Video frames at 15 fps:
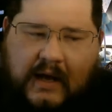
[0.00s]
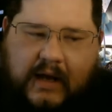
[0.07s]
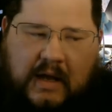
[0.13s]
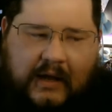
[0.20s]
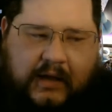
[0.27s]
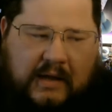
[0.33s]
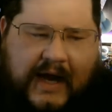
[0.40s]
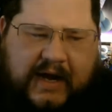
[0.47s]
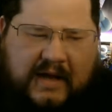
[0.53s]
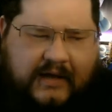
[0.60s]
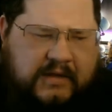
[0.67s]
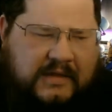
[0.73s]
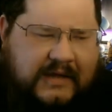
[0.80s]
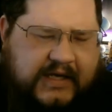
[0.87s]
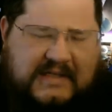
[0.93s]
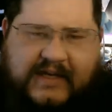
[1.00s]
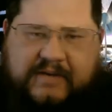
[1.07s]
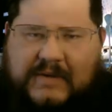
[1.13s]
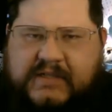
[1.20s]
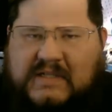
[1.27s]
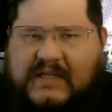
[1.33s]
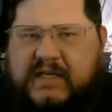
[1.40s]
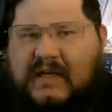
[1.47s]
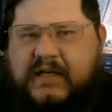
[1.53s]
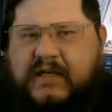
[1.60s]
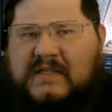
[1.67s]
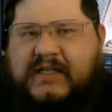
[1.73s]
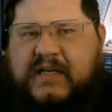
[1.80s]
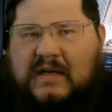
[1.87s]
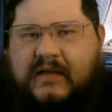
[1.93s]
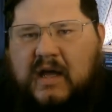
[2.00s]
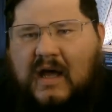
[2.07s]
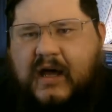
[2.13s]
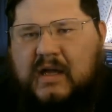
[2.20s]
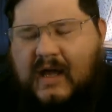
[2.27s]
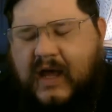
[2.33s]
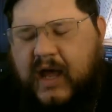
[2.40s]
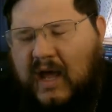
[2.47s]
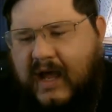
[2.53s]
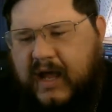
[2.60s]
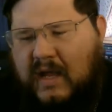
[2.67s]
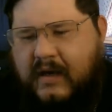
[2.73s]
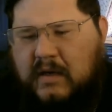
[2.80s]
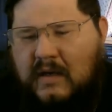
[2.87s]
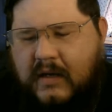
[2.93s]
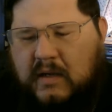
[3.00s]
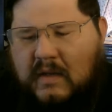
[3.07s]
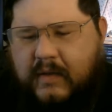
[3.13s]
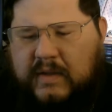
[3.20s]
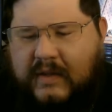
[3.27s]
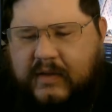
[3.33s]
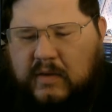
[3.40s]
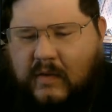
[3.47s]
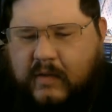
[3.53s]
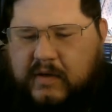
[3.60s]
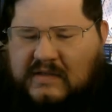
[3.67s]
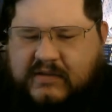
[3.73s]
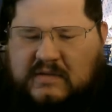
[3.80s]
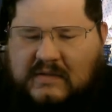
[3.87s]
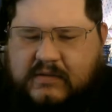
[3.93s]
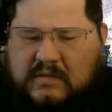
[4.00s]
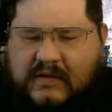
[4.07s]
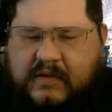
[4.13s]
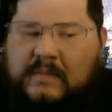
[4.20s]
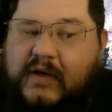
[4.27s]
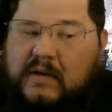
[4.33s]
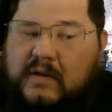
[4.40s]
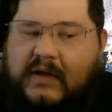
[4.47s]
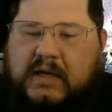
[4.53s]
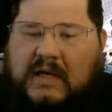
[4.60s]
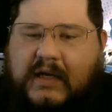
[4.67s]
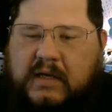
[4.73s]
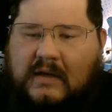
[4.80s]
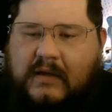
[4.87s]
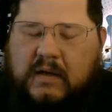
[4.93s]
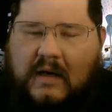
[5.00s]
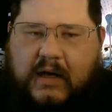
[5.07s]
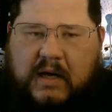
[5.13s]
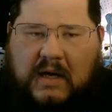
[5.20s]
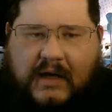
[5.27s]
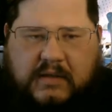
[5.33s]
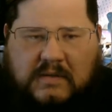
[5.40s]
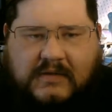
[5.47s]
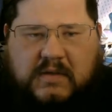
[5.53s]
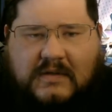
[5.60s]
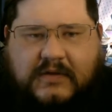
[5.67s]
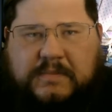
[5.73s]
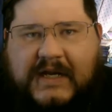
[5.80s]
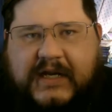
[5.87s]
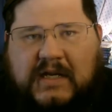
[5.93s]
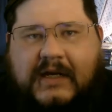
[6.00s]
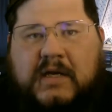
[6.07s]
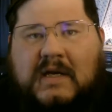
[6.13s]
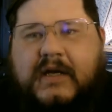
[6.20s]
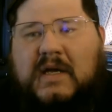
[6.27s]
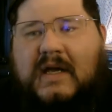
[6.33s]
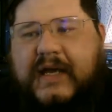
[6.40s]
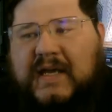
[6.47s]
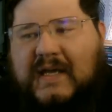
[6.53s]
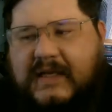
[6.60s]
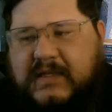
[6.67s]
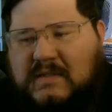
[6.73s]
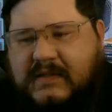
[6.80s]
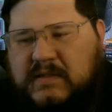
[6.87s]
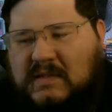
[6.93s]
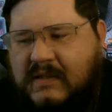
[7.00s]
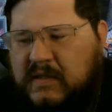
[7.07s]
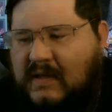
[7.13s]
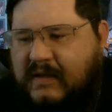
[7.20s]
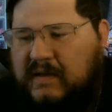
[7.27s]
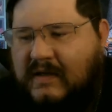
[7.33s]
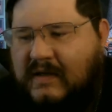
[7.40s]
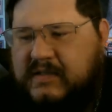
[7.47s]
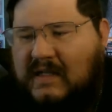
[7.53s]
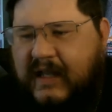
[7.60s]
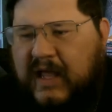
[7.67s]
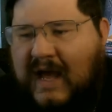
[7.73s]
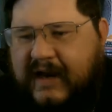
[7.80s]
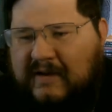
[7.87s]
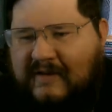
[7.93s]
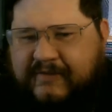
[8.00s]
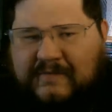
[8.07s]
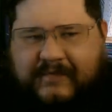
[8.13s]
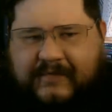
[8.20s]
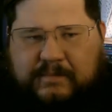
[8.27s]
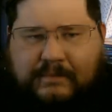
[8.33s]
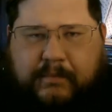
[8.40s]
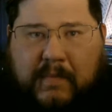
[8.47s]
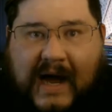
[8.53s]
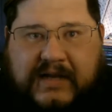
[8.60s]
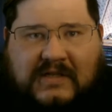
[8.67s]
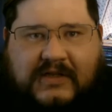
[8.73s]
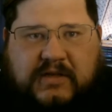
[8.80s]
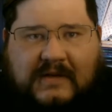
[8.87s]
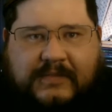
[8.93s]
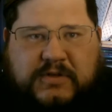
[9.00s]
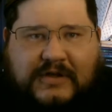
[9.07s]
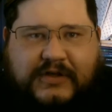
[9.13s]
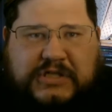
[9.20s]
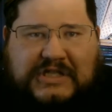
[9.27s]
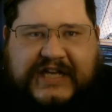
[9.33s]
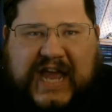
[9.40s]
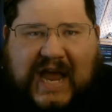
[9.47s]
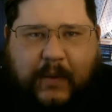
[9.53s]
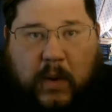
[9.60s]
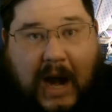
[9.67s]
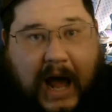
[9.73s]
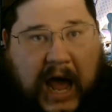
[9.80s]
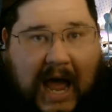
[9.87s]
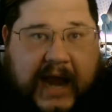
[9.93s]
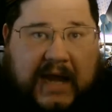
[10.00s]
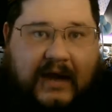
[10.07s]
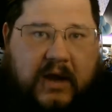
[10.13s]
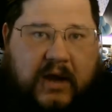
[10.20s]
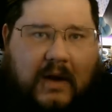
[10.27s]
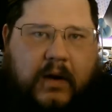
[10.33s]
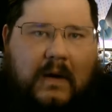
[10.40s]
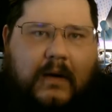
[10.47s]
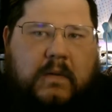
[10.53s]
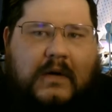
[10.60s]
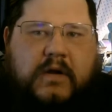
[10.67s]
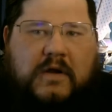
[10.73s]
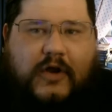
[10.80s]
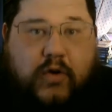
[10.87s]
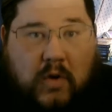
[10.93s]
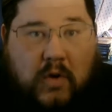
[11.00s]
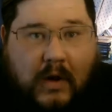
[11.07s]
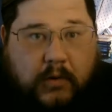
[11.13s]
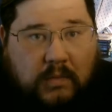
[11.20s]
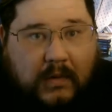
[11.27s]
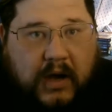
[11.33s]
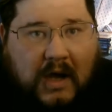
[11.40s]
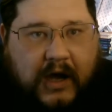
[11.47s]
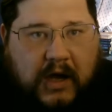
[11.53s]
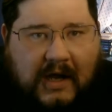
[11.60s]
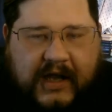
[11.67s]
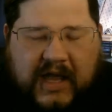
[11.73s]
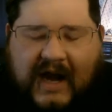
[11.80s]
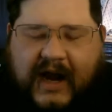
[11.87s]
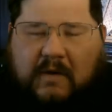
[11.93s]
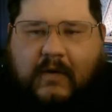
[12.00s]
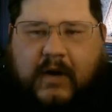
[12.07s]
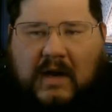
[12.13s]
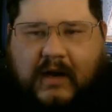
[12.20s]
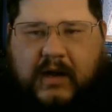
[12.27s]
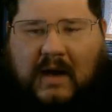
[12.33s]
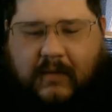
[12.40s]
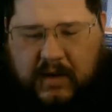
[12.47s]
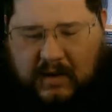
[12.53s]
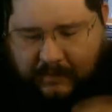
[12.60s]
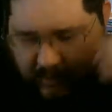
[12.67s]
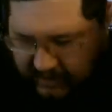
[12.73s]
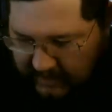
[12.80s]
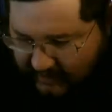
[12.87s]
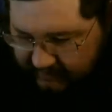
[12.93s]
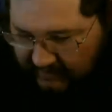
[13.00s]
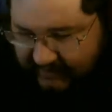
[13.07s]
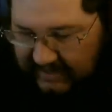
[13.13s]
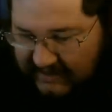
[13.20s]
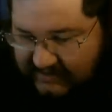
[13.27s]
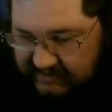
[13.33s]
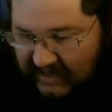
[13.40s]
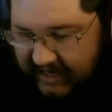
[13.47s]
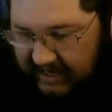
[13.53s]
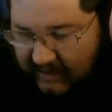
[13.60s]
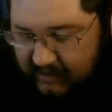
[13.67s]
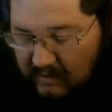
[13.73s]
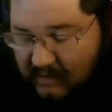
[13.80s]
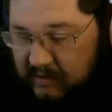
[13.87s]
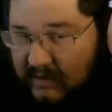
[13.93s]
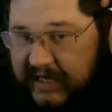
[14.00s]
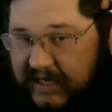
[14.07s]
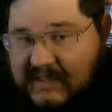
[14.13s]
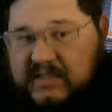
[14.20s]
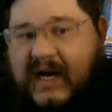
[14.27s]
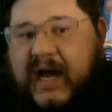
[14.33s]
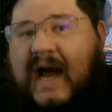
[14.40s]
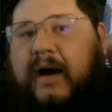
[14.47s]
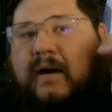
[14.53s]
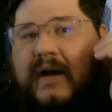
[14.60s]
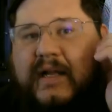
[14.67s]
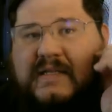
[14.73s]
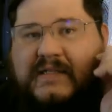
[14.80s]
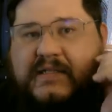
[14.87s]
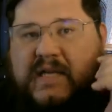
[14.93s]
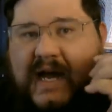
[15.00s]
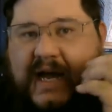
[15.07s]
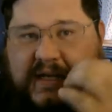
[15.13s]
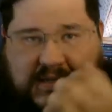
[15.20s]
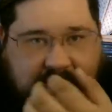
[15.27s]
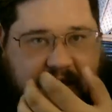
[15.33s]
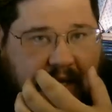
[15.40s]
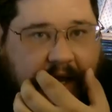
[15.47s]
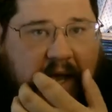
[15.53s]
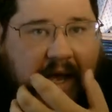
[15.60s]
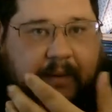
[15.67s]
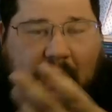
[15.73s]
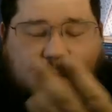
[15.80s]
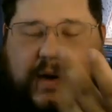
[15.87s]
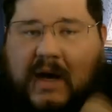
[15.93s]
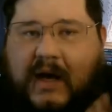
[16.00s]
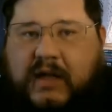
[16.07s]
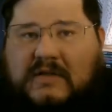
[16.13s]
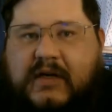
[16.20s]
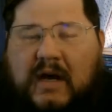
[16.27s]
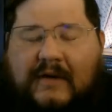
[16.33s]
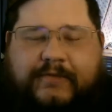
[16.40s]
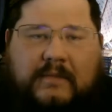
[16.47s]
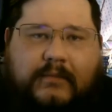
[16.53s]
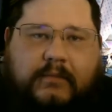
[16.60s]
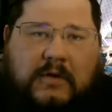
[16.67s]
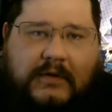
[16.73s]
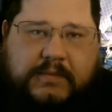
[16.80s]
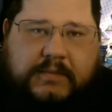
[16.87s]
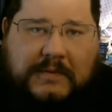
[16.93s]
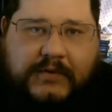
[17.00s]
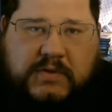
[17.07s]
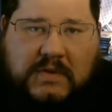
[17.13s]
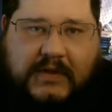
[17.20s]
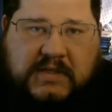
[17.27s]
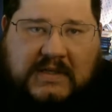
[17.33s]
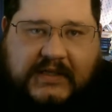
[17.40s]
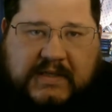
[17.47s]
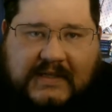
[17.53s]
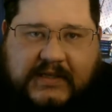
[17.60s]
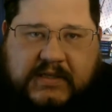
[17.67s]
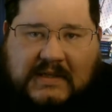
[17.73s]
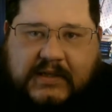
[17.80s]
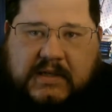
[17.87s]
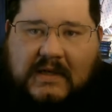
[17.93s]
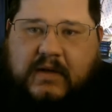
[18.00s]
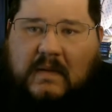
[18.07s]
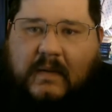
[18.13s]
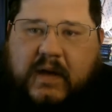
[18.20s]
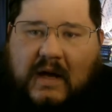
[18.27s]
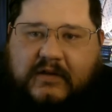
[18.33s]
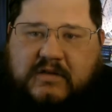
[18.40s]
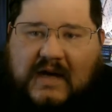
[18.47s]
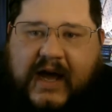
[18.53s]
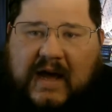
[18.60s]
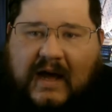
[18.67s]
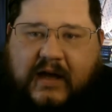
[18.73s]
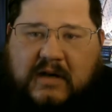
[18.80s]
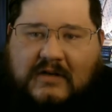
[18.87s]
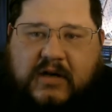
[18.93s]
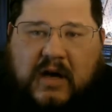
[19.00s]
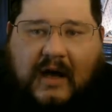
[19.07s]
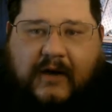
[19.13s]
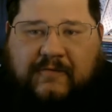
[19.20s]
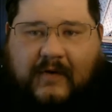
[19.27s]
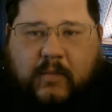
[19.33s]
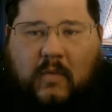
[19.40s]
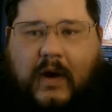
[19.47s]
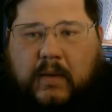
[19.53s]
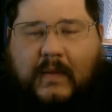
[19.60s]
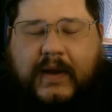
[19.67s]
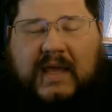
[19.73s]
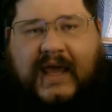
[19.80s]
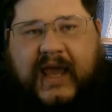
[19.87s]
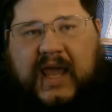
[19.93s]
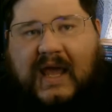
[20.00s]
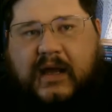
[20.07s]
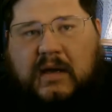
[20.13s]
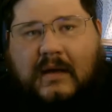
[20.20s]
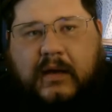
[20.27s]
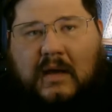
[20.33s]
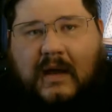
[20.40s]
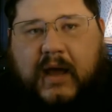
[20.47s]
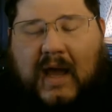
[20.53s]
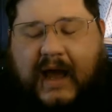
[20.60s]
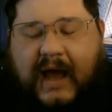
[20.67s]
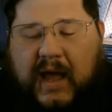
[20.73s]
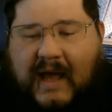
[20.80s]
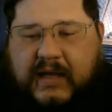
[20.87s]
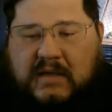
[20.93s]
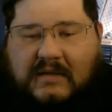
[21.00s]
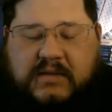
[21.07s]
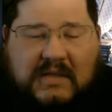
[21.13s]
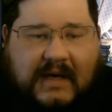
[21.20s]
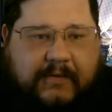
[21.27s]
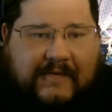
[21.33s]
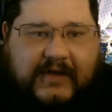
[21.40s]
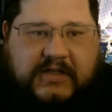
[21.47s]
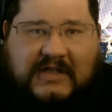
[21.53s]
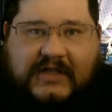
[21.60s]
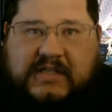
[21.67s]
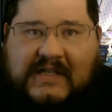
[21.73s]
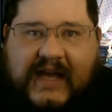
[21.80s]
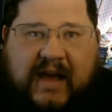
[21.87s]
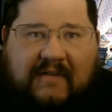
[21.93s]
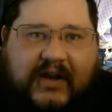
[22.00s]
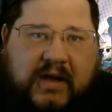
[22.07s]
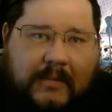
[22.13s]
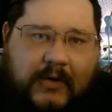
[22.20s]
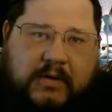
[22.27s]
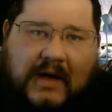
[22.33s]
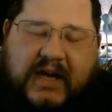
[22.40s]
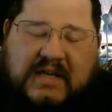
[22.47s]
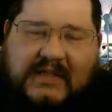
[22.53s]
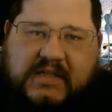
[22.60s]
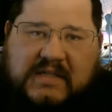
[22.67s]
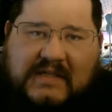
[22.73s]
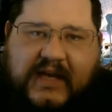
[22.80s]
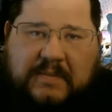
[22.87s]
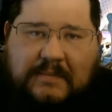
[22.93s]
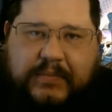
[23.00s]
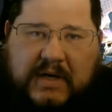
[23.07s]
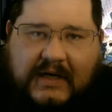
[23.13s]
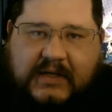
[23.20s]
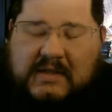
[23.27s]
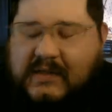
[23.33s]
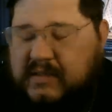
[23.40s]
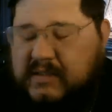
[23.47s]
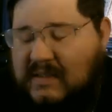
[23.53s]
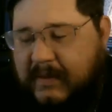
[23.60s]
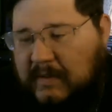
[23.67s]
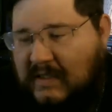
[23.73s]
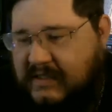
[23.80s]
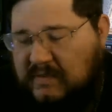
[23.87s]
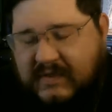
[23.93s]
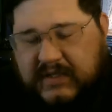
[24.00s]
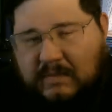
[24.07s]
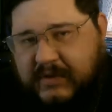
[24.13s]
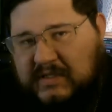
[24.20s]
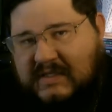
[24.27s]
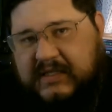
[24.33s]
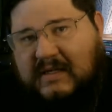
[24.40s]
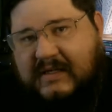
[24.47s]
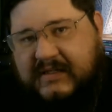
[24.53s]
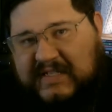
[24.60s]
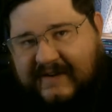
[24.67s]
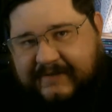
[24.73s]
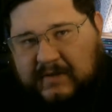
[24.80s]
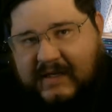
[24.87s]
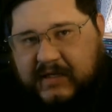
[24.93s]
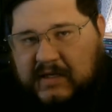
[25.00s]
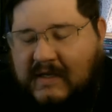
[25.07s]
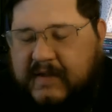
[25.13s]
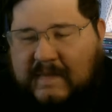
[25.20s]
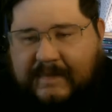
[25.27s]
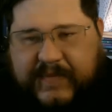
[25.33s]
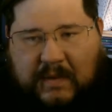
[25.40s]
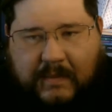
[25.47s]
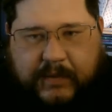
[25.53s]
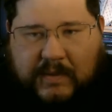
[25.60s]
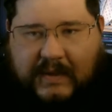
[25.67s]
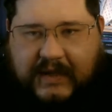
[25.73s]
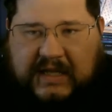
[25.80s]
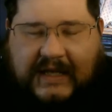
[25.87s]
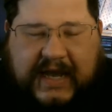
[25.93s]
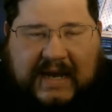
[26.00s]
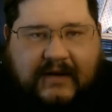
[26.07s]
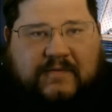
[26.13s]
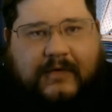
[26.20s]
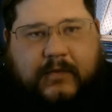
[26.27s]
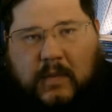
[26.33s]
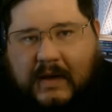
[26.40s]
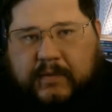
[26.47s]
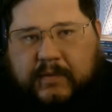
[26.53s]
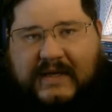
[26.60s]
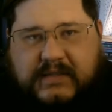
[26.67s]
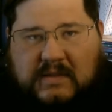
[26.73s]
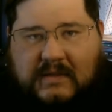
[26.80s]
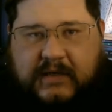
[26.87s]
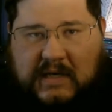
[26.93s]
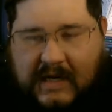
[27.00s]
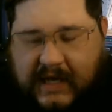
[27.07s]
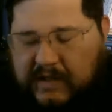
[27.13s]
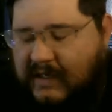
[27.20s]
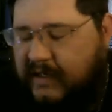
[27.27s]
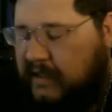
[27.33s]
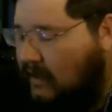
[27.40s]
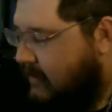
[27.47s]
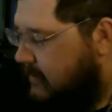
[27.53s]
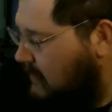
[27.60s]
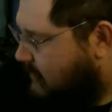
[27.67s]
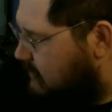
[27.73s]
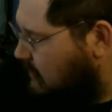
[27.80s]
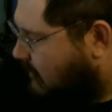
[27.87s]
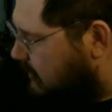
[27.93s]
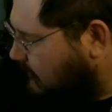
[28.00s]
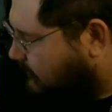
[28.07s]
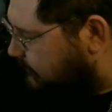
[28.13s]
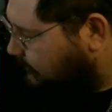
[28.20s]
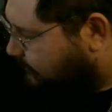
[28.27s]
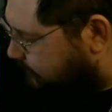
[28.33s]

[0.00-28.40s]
a lot of the things I've been seeing on TikTok and within the Norse community on social media is there's a lot of my scriptures say what I know, you're wrong, and I want to point out that that's not how it is, guys. I mean, we all draw from multiple sources. We all draw from what we can. And some of us just haven't come across the same books. Some of us have seen books that are different that we really like for one reason or another. So